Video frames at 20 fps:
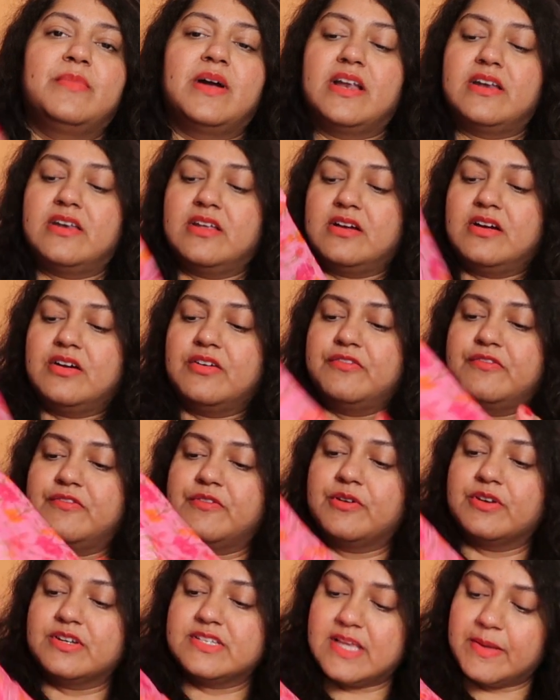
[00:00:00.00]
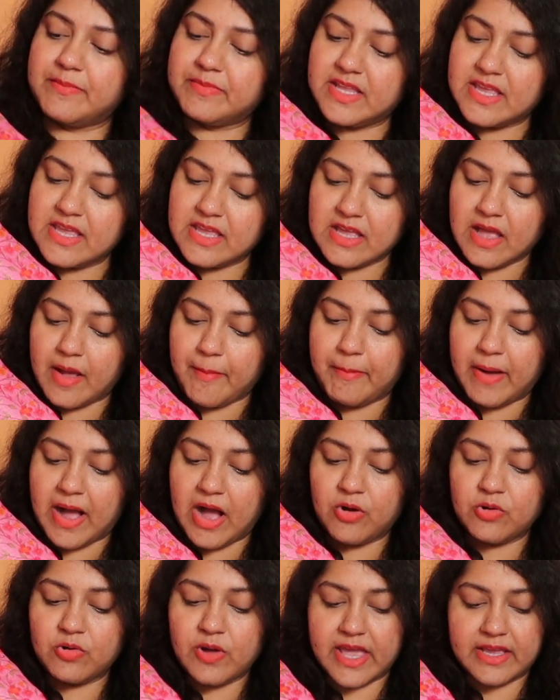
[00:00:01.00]
but for something
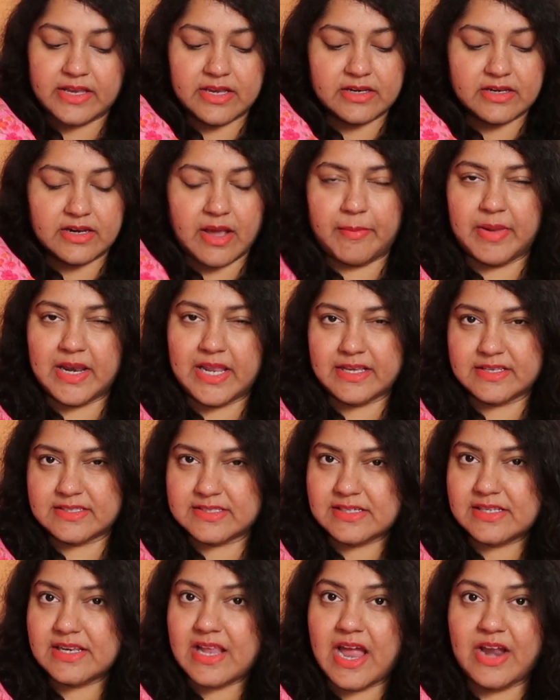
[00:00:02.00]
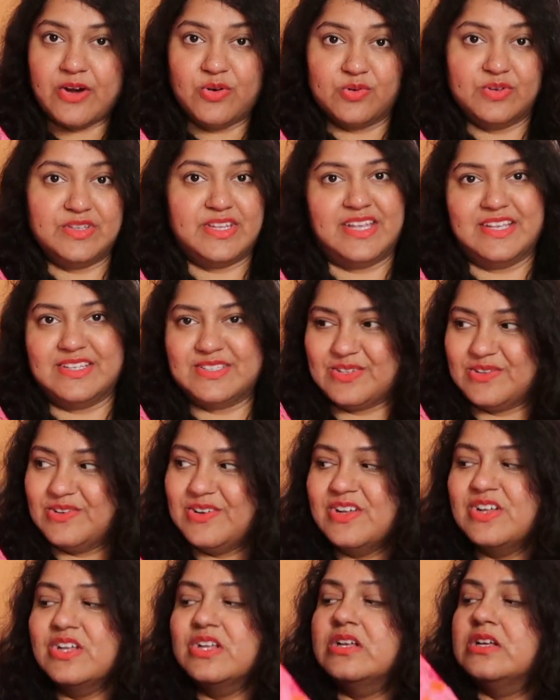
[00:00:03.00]
above double XL, I don't think
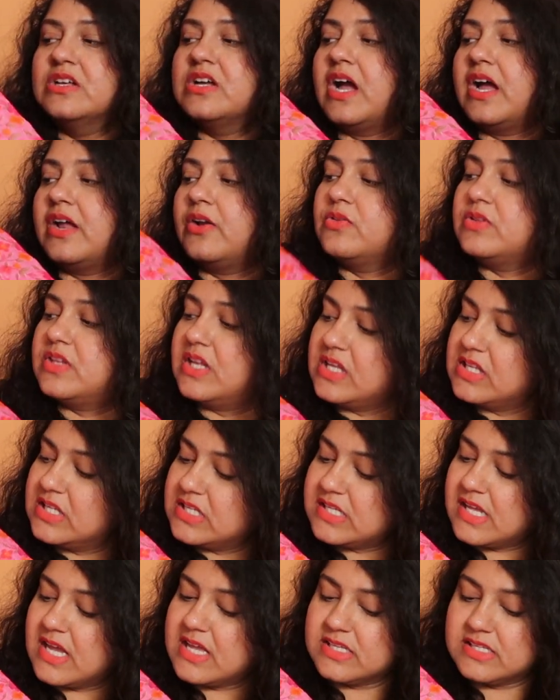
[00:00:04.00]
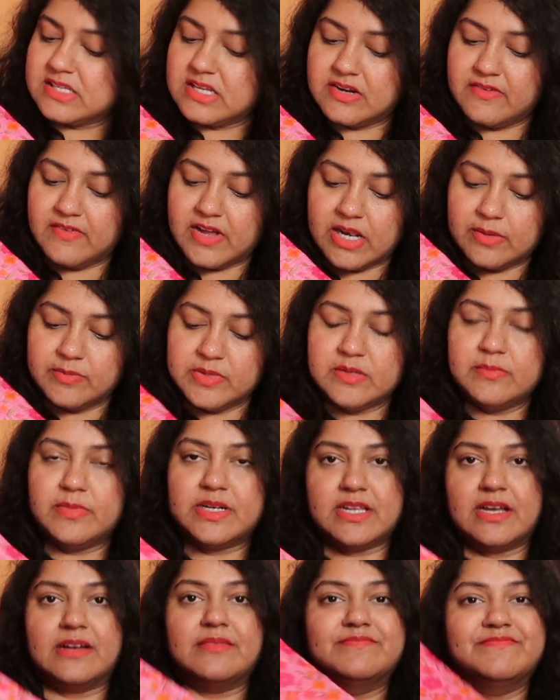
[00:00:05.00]
so. I don't think the sizes are available,
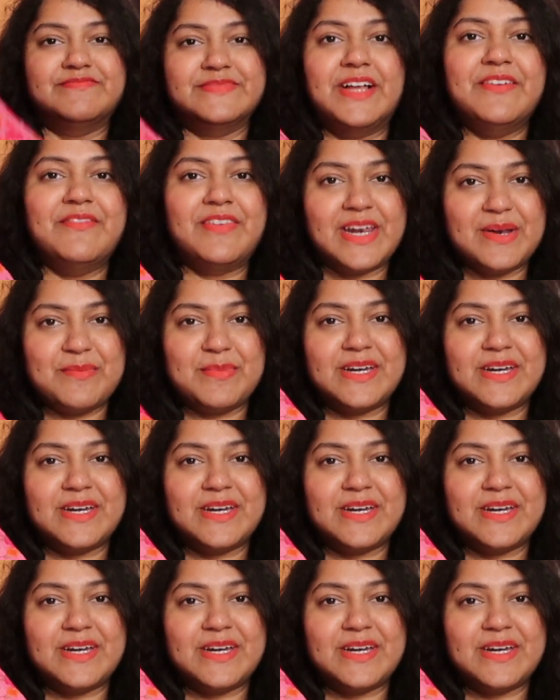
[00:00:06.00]
but yeah, very